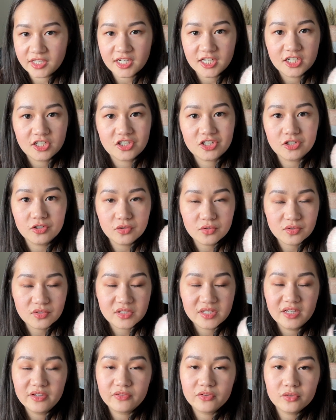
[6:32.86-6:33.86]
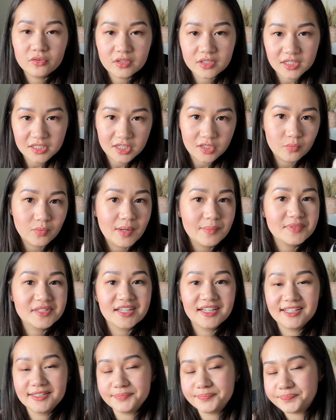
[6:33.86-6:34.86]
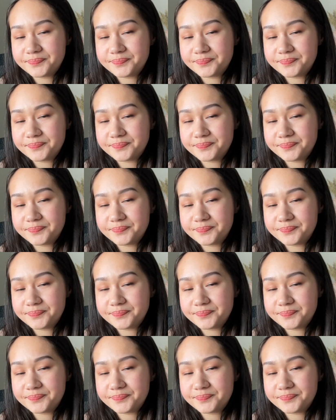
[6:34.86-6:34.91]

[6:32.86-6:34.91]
I chose. If you look at the website,